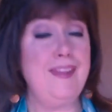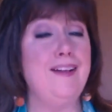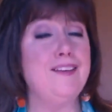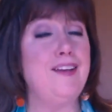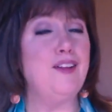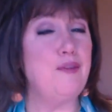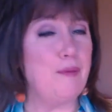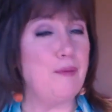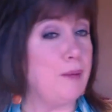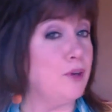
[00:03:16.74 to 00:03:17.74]
I'll tell you
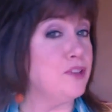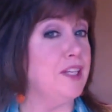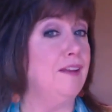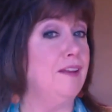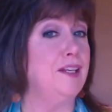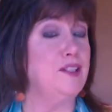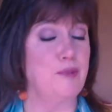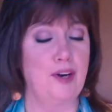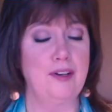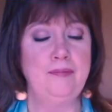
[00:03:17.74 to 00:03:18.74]
what my personalities
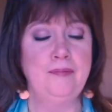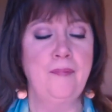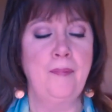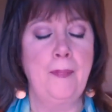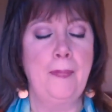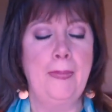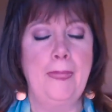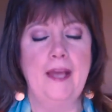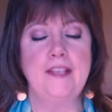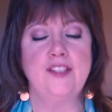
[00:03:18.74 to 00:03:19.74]
were.
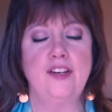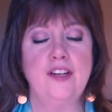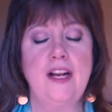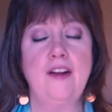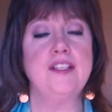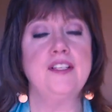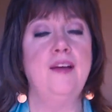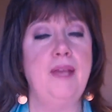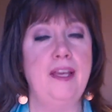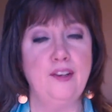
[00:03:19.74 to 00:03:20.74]
I started out as a
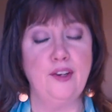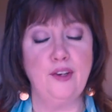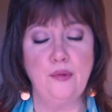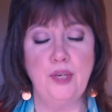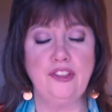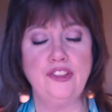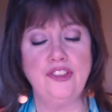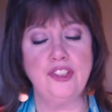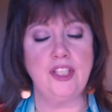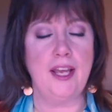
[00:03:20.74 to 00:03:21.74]
commander,
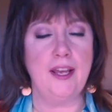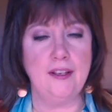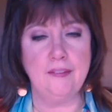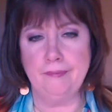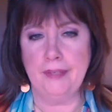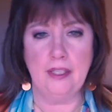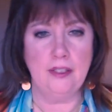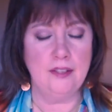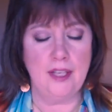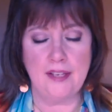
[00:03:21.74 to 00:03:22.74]
which
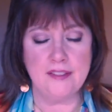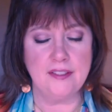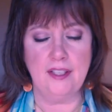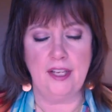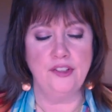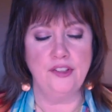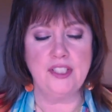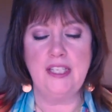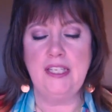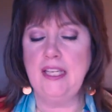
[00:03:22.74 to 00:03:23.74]
has the
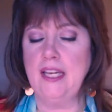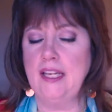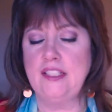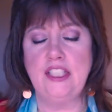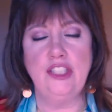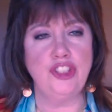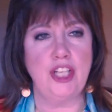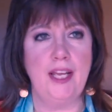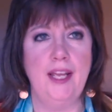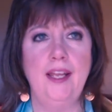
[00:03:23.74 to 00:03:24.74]
letters
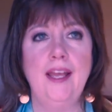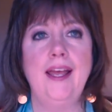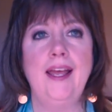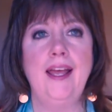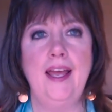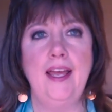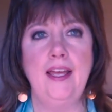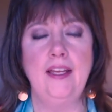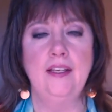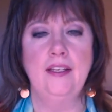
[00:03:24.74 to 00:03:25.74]
ENTJ A.